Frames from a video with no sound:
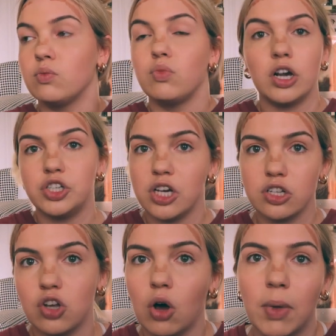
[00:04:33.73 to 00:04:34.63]
rushing
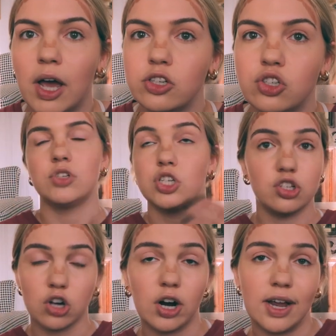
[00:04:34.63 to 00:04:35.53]
so much to
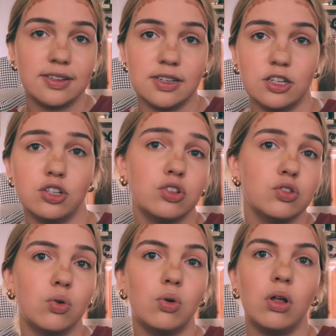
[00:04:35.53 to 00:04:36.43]
start esthetician
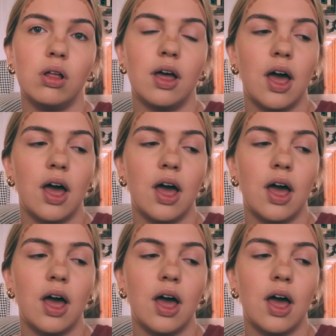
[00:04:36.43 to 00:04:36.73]
school.